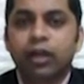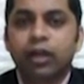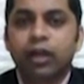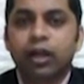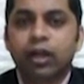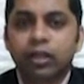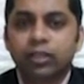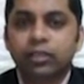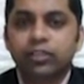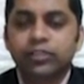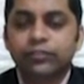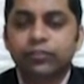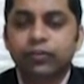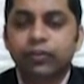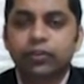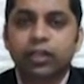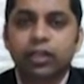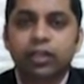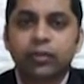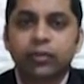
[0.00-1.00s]
occurrence for
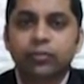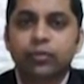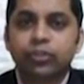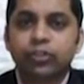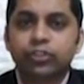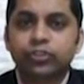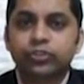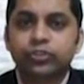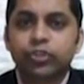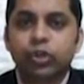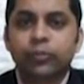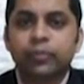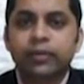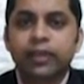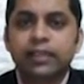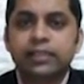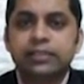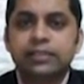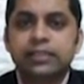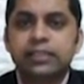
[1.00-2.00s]
Tata Motors stock
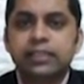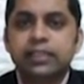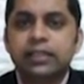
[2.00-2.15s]
price,